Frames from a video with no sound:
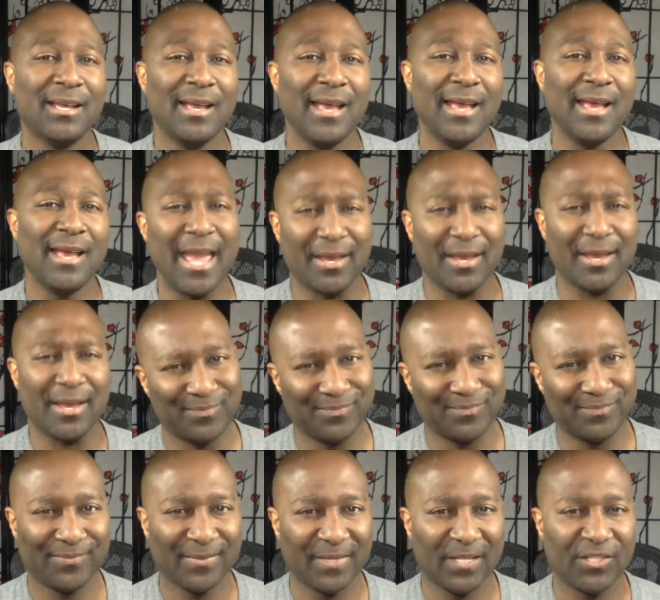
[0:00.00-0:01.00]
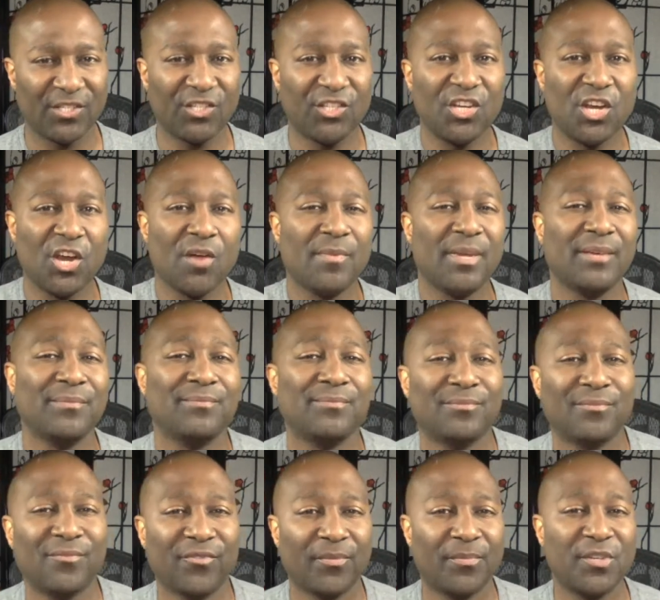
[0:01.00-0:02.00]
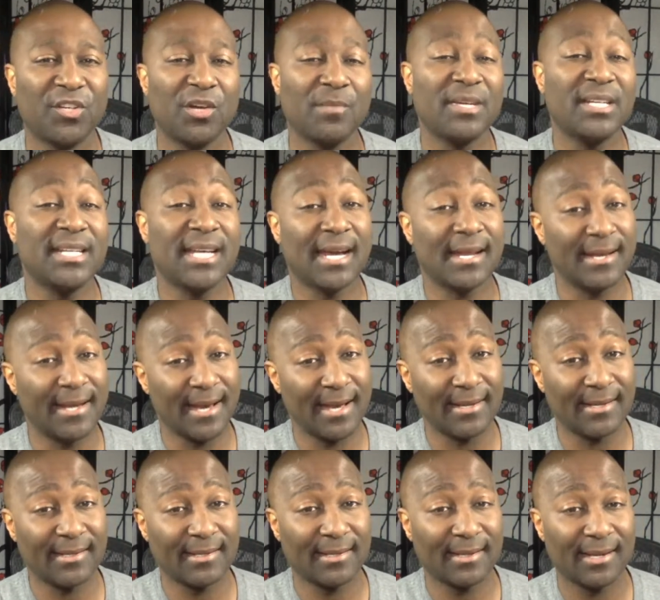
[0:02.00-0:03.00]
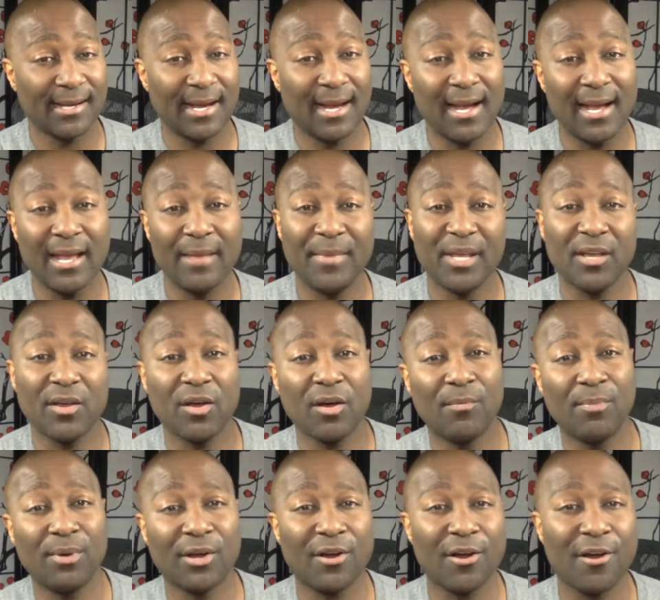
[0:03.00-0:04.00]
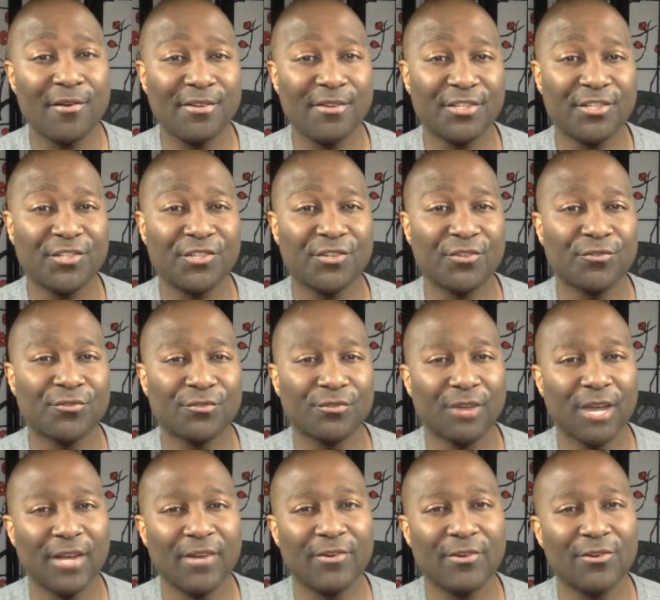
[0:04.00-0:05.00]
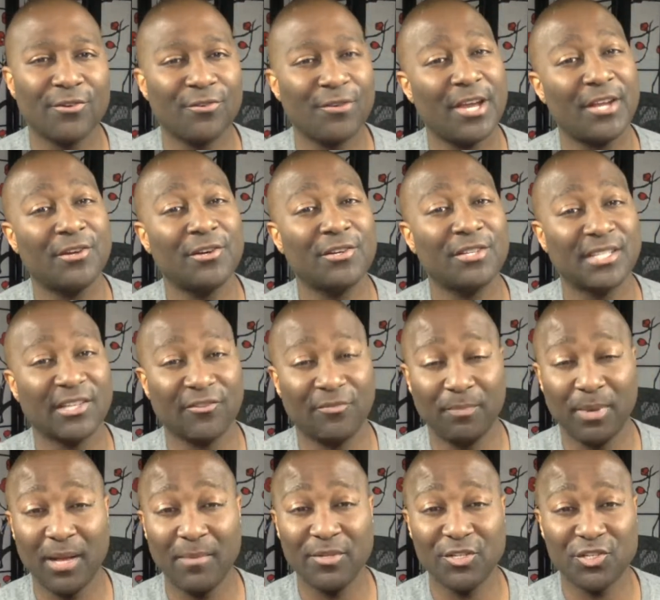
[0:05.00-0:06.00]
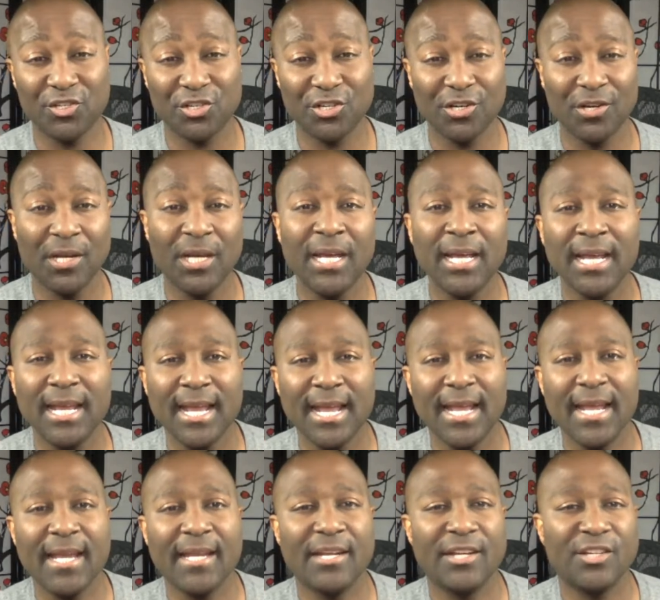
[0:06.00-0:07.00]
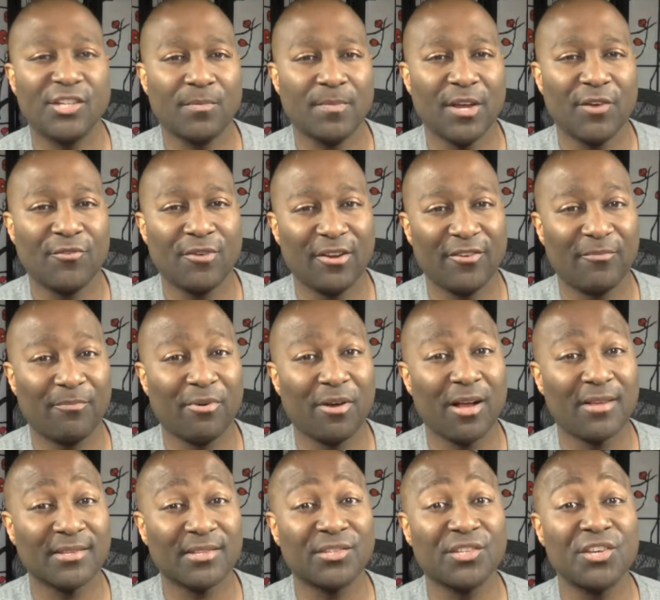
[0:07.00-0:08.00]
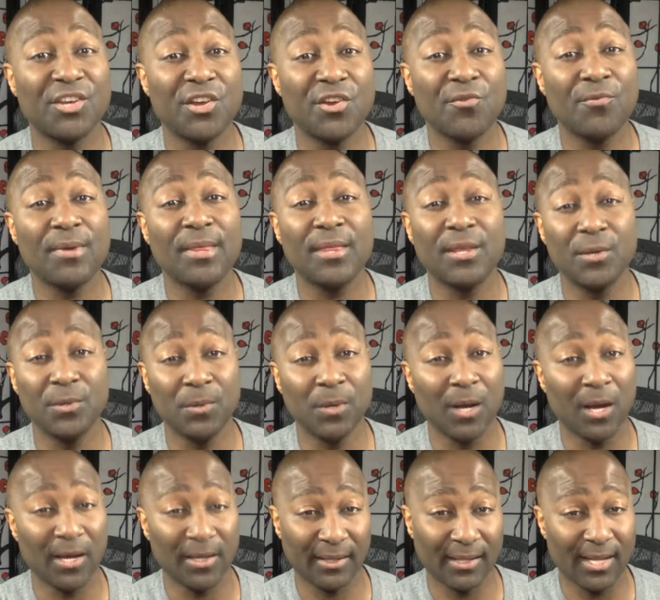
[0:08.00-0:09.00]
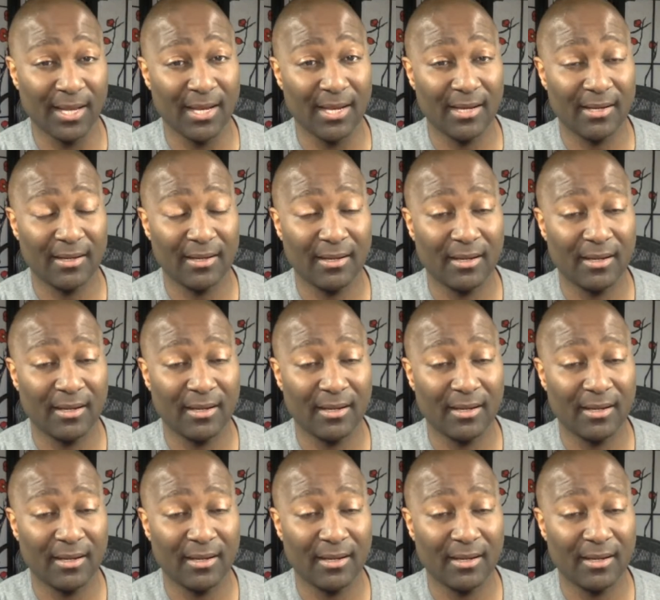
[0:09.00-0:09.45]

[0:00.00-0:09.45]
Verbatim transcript: Hey, it's Gerimi from gerimi.net. I am a comic book artist, writer, creator, self publisher, and I share my creative process here with you online.